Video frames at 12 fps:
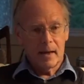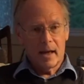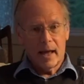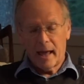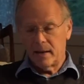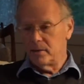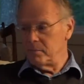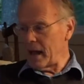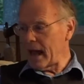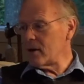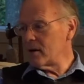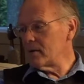And
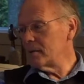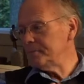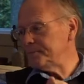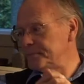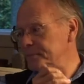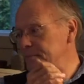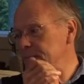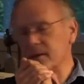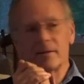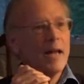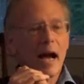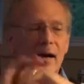matter is
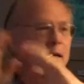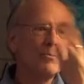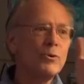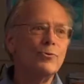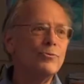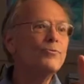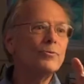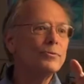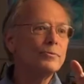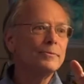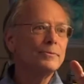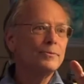not going to move
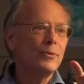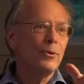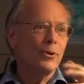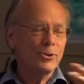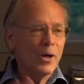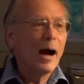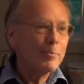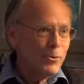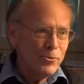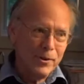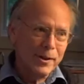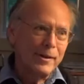or stop
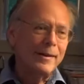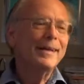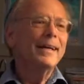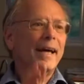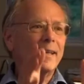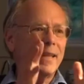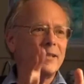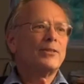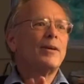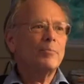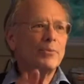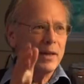moving unless
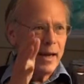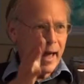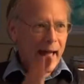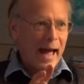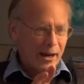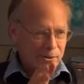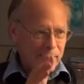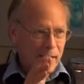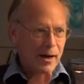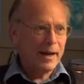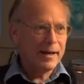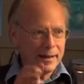something acts
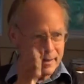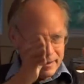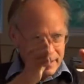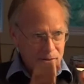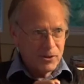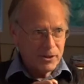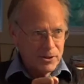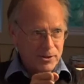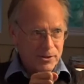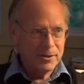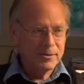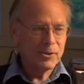on it that touches
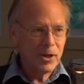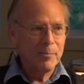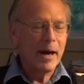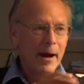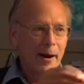it somehow.